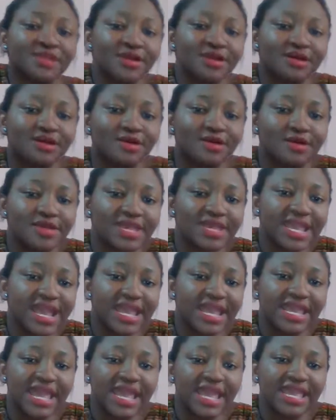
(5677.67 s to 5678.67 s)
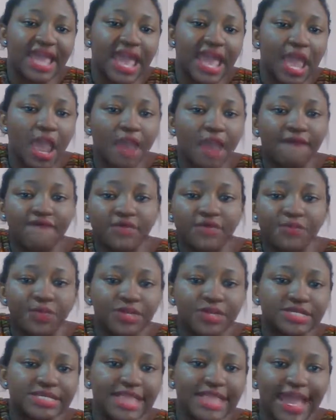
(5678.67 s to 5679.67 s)
Oh yeah.
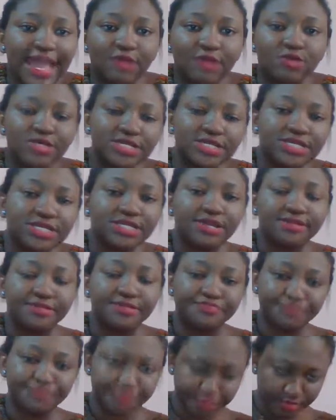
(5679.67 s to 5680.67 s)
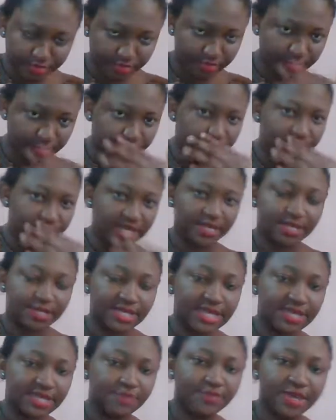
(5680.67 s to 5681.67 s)
Everybody like was literally. It was
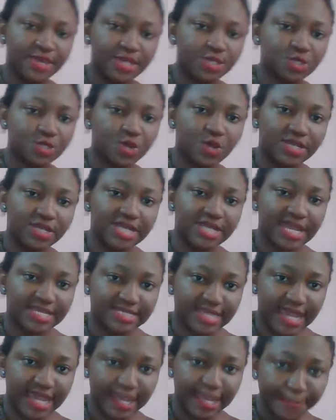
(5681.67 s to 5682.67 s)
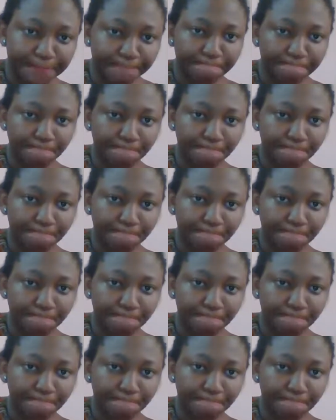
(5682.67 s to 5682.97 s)
like the best song that time,